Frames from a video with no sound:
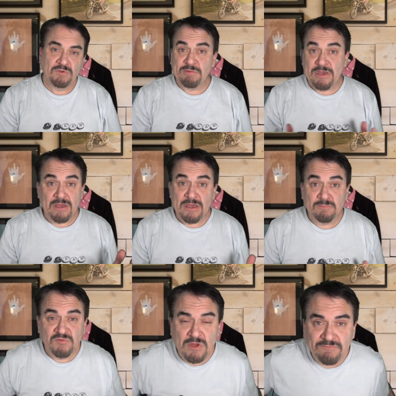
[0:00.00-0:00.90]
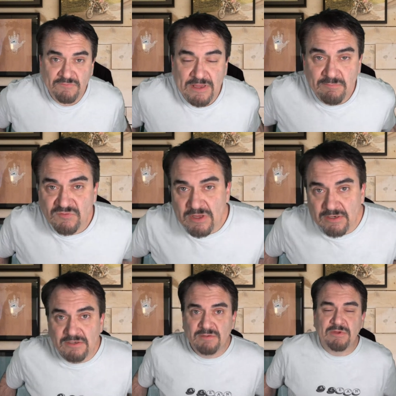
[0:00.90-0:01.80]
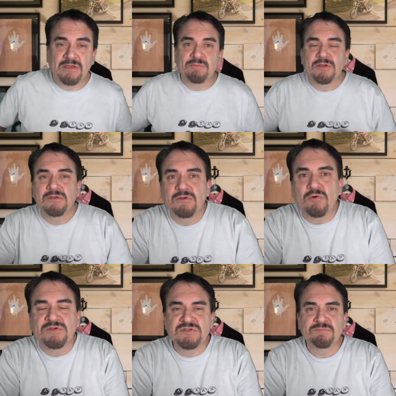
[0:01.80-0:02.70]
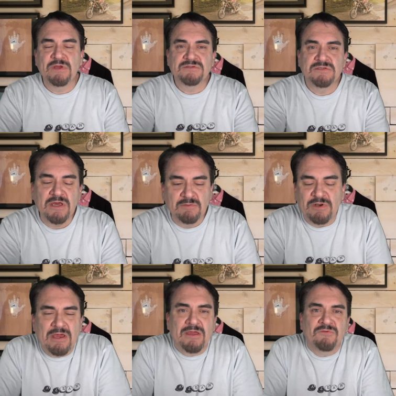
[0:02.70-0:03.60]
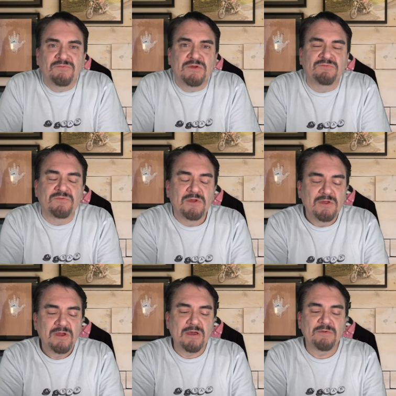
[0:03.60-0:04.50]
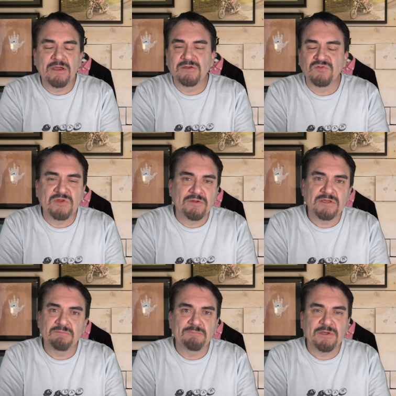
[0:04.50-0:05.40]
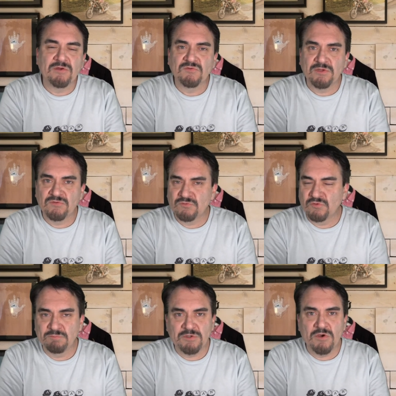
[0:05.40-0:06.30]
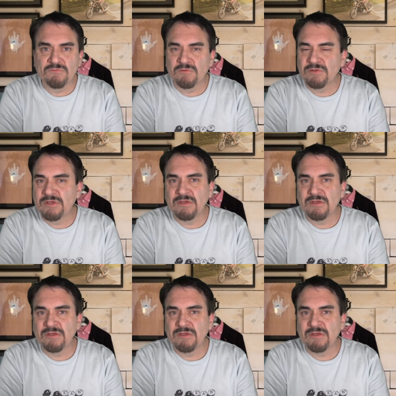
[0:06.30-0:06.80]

We buy items off of Amazon and eBay, but, you know, it just depends on the item. But if I'm not going to sell on eBay because they screwed me over or